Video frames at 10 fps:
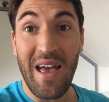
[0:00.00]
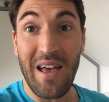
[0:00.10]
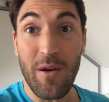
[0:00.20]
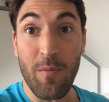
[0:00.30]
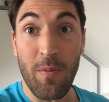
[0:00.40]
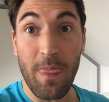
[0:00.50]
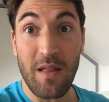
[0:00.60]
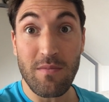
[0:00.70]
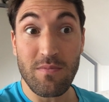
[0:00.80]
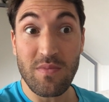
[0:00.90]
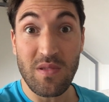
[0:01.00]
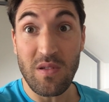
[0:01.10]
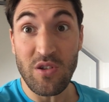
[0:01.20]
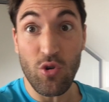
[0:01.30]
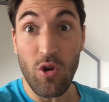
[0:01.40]

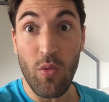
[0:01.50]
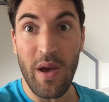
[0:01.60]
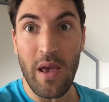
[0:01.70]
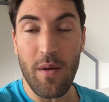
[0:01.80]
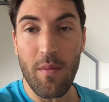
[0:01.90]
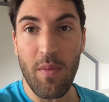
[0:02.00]
has gone away.